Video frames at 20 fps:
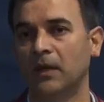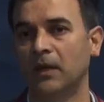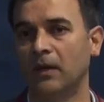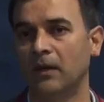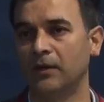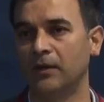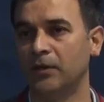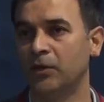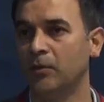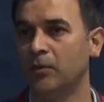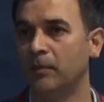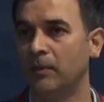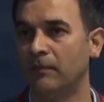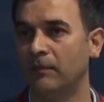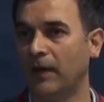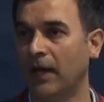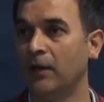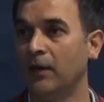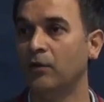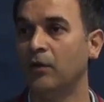
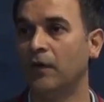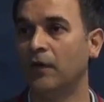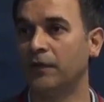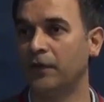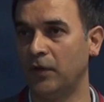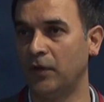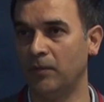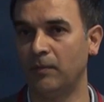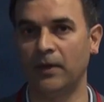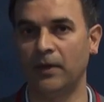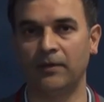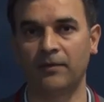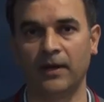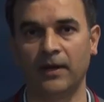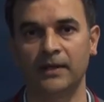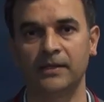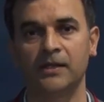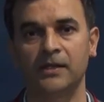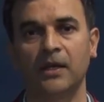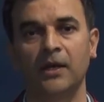value of human
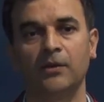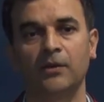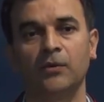rights.